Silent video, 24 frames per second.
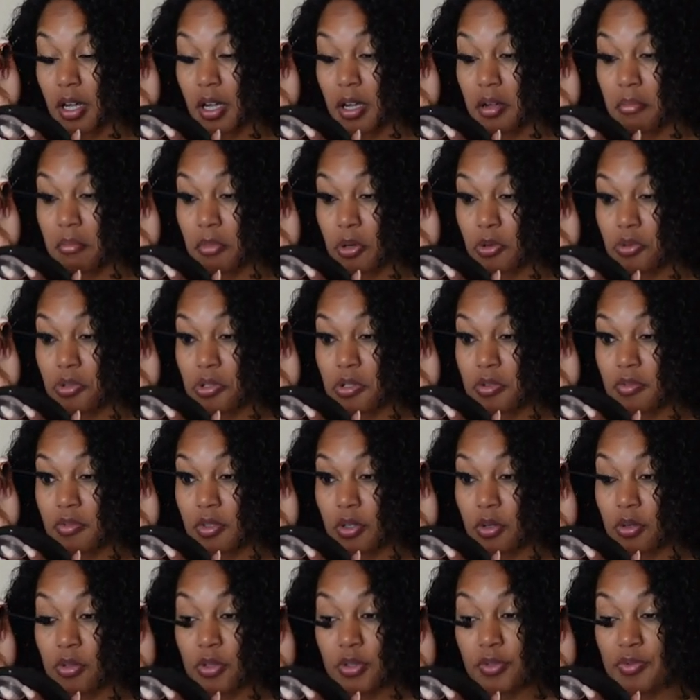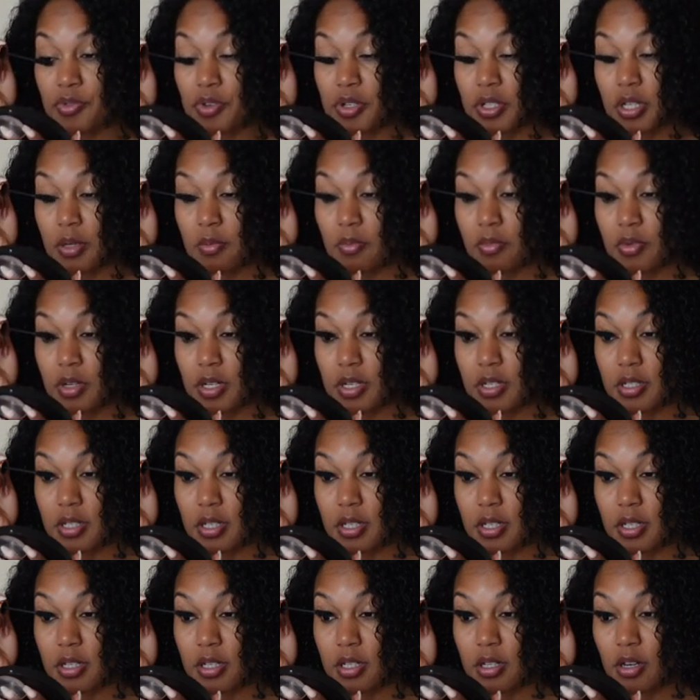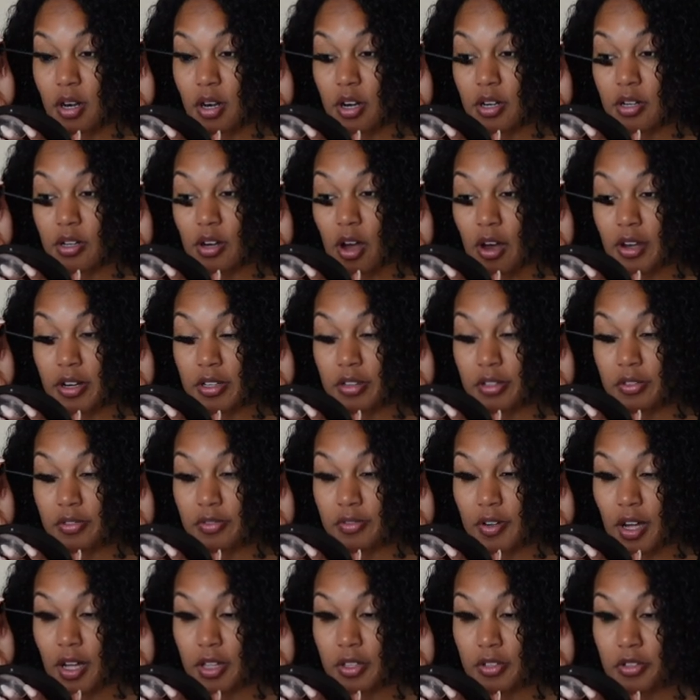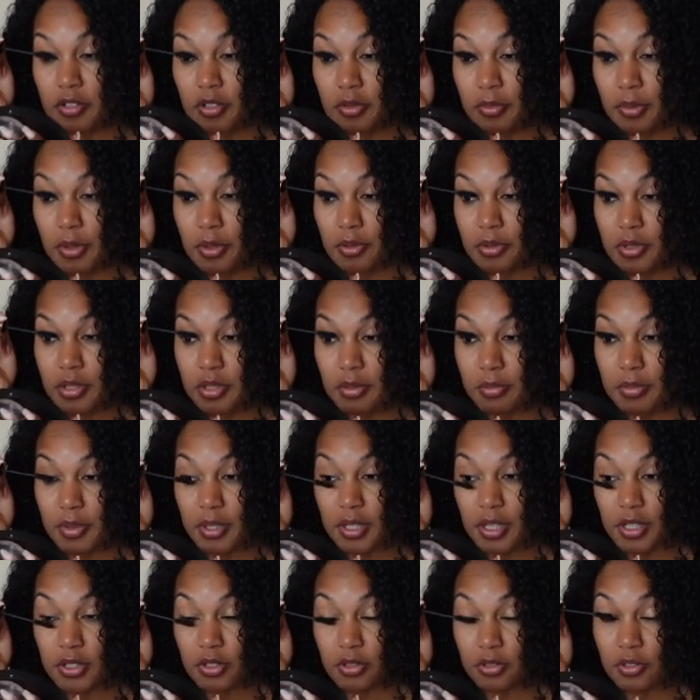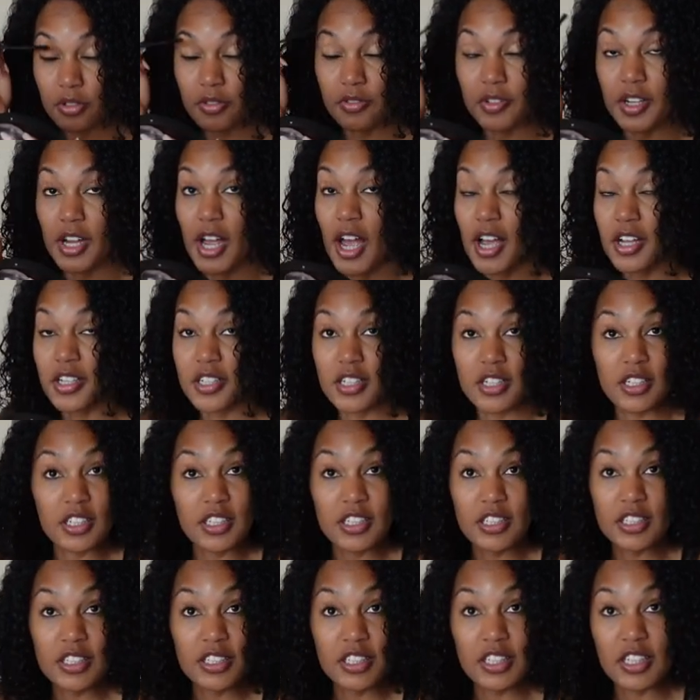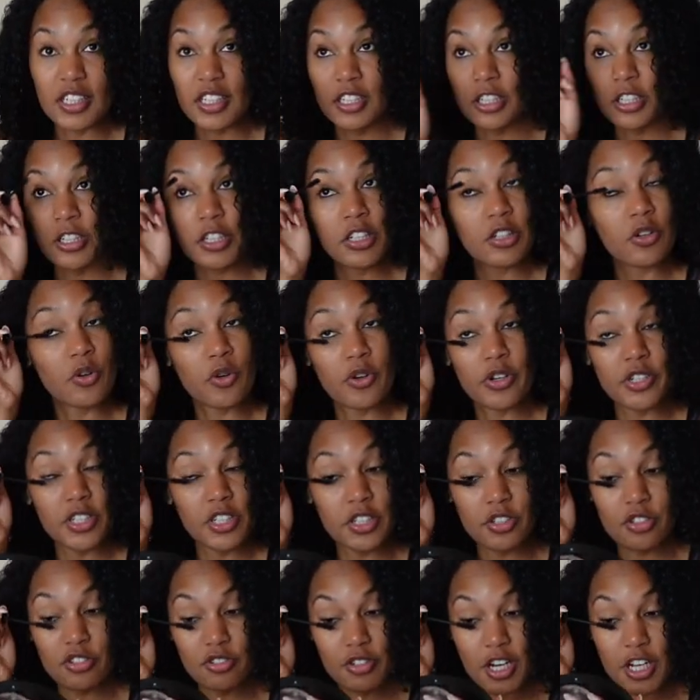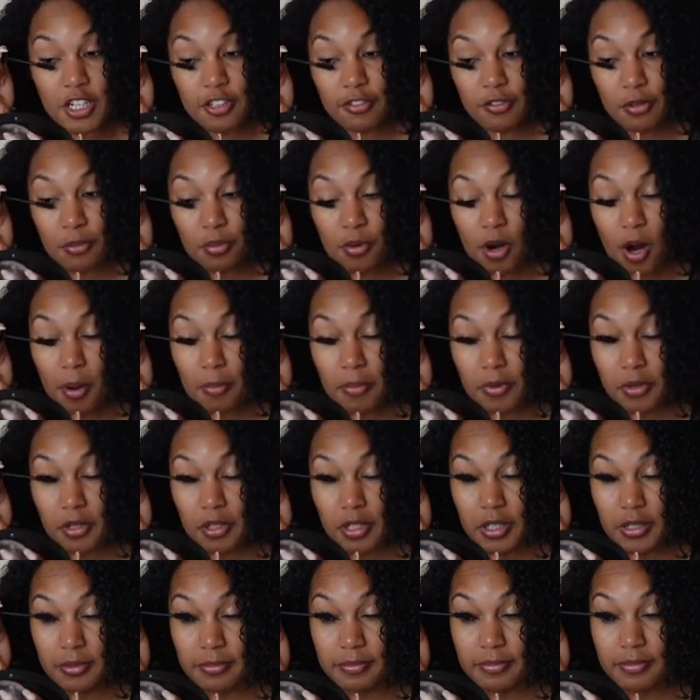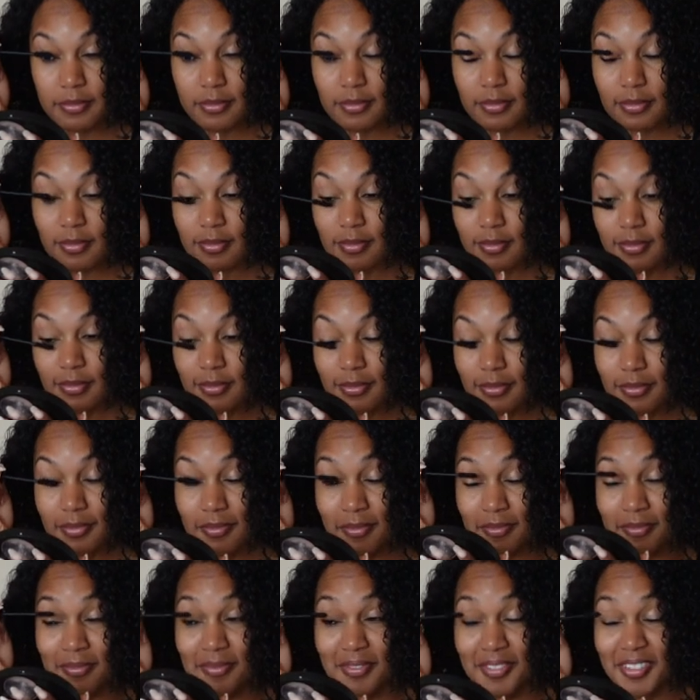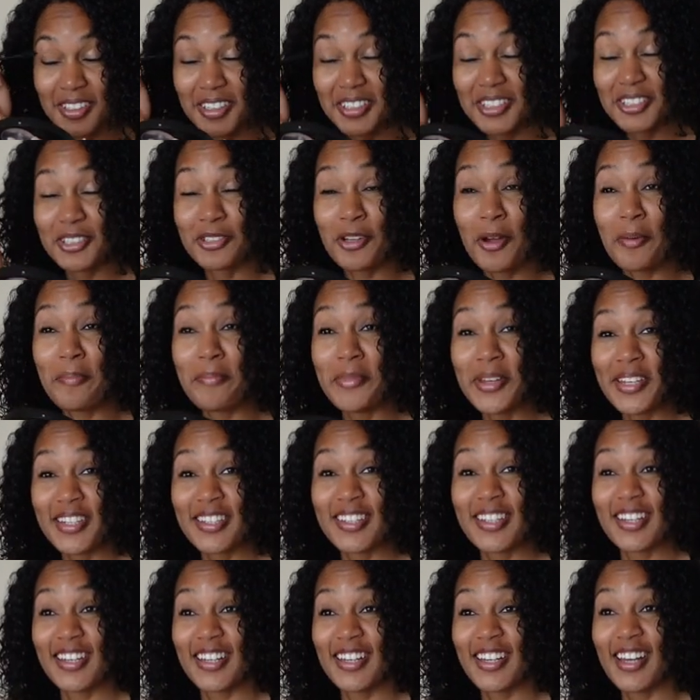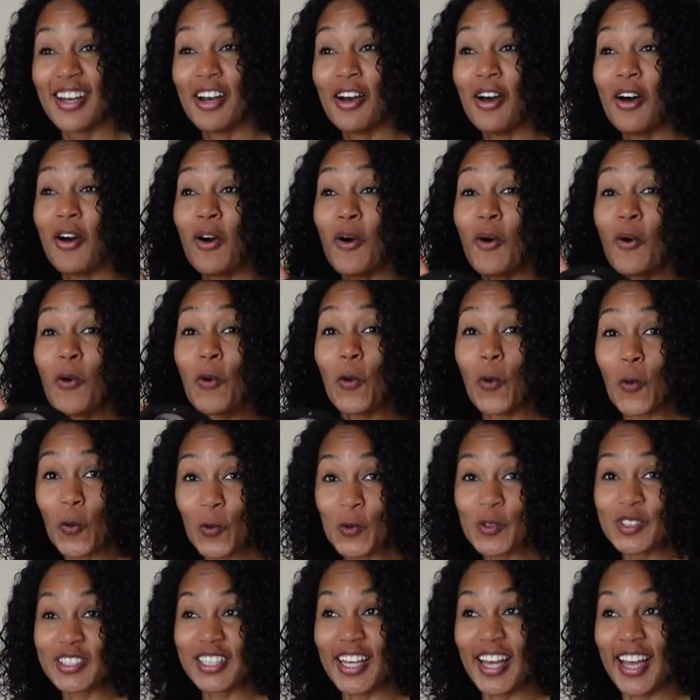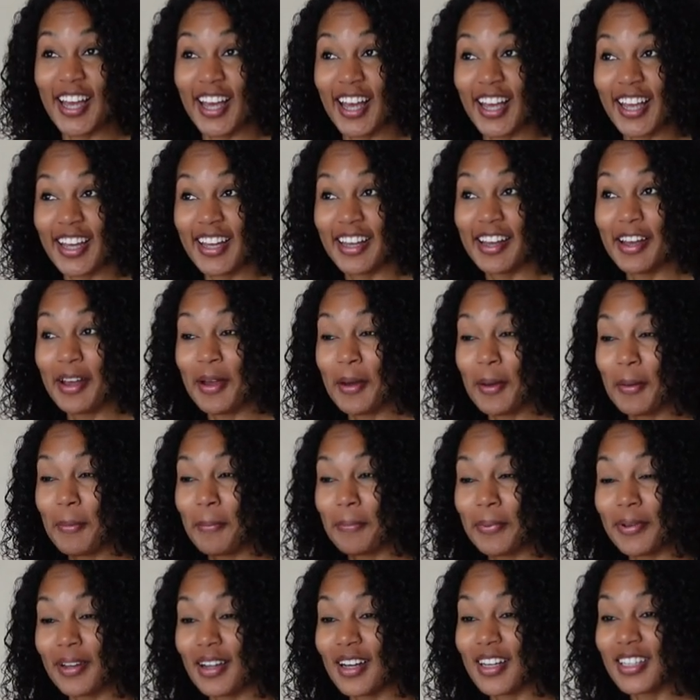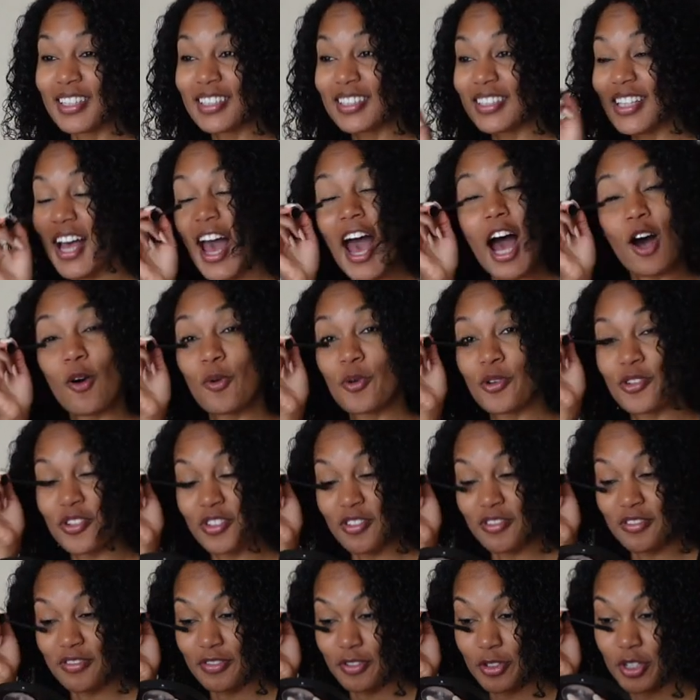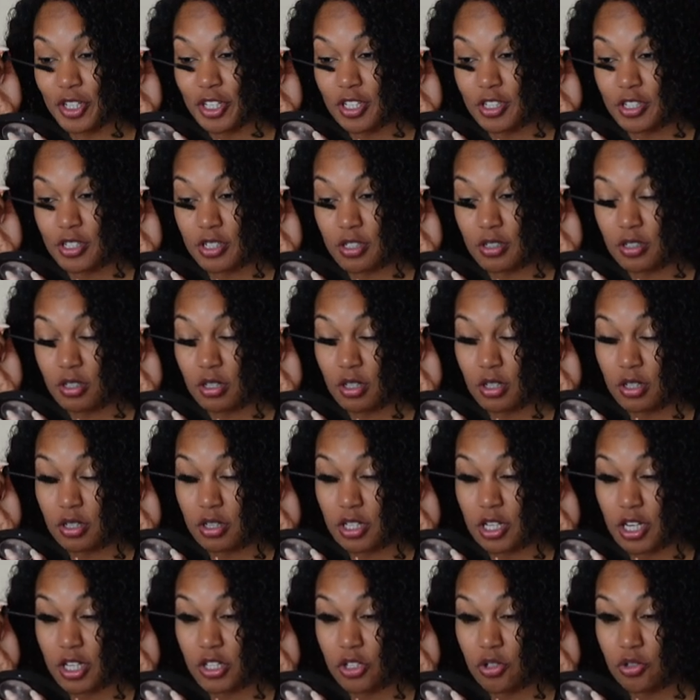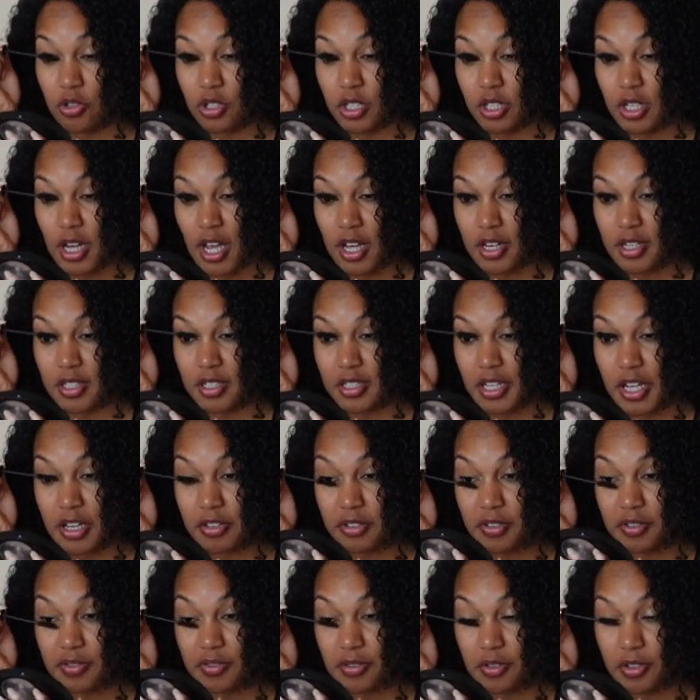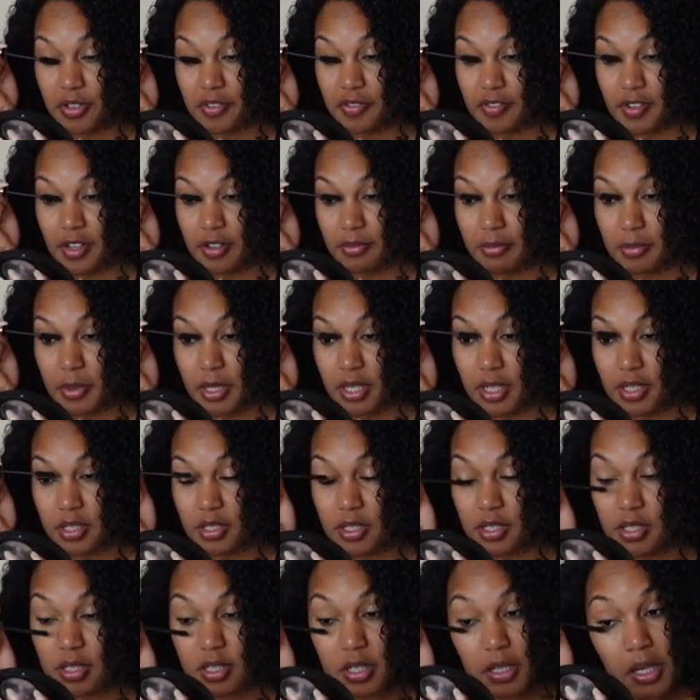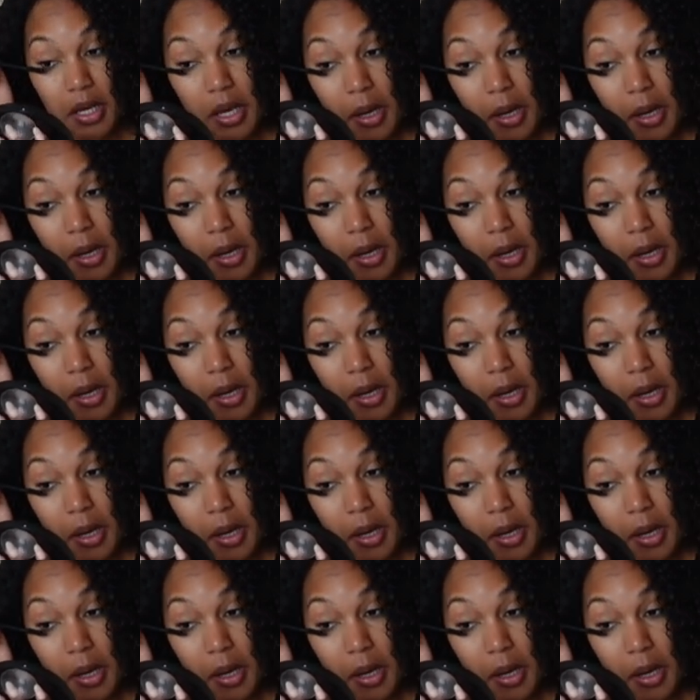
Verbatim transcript: And most of those, for some reason, are not in the file they're supposed to be. I don't know if I accidentally deleted it or it didn't transfer properly. So I'm missing a whole day plus hours of footage that I usually edit down to 45 minutes.